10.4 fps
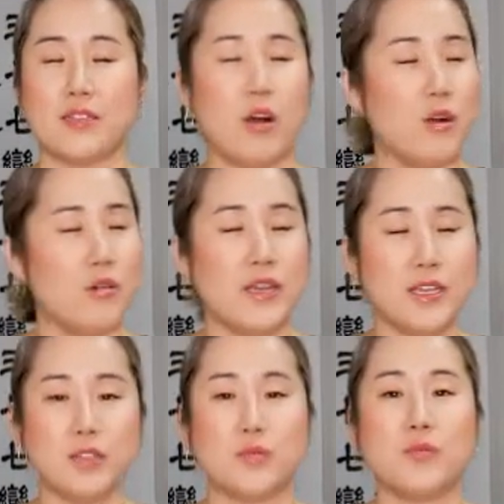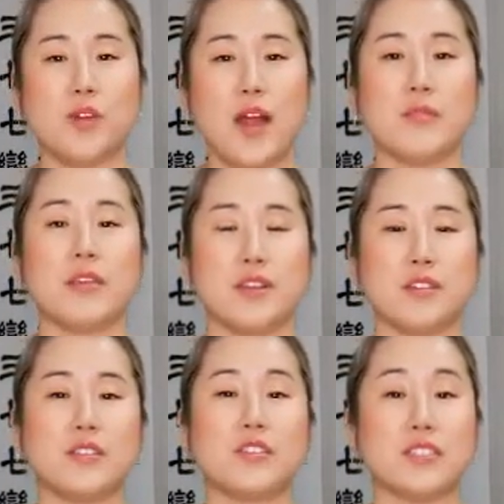Always, I'm here
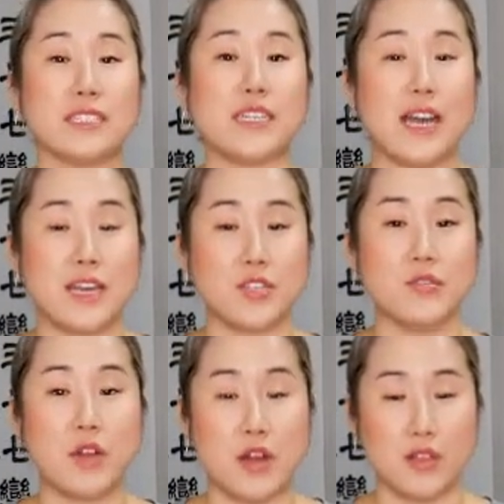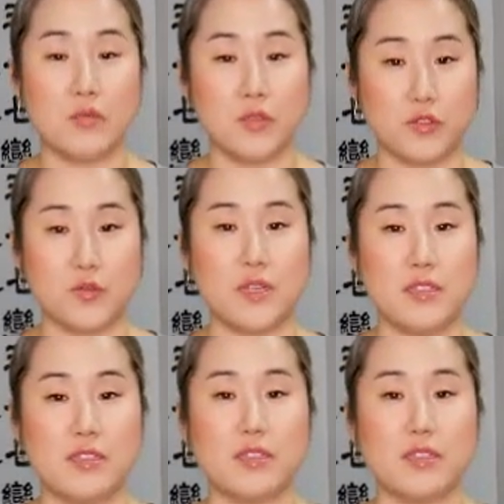to just guide you on the movements.